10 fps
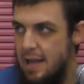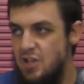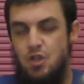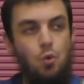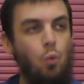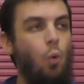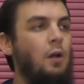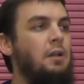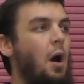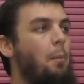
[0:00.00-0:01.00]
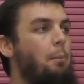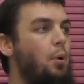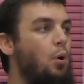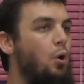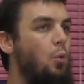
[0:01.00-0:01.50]
is you want a
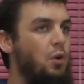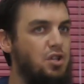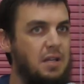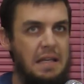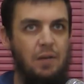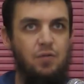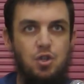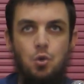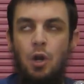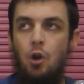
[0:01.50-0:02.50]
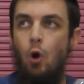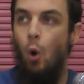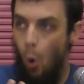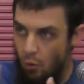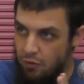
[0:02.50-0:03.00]
book which gives you an
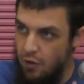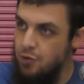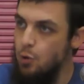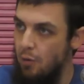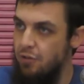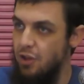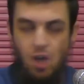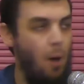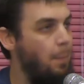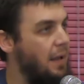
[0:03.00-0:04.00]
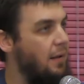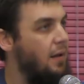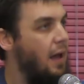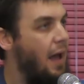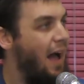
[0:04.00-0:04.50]
overview of the
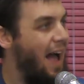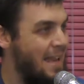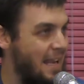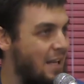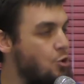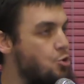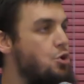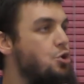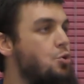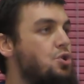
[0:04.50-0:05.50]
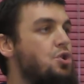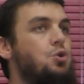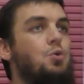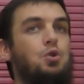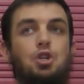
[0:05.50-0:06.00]
topic and
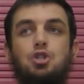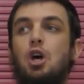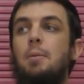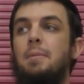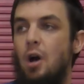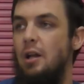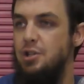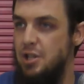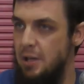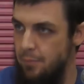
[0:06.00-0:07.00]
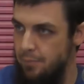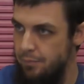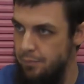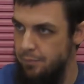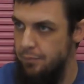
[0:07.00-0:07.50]
introduces you to terminology.
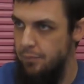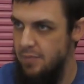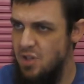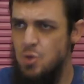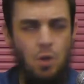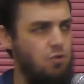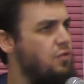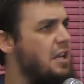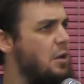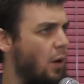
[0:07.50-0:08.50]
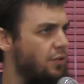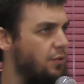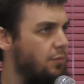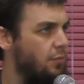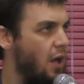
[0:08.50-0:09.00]
This is what you really
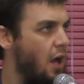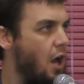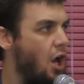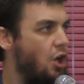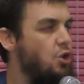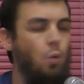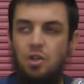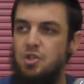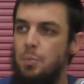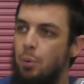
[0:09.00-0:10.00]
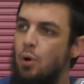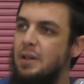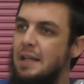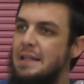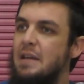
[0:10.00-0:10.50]
want. You want a
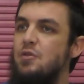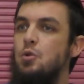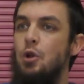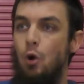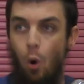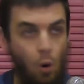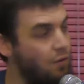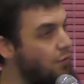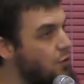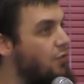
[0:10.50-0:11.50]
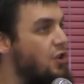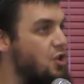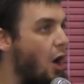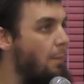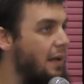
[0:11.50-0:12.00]
book that gives you an overview of the
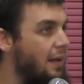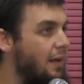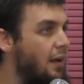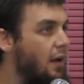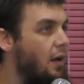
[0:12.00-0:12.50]
topic,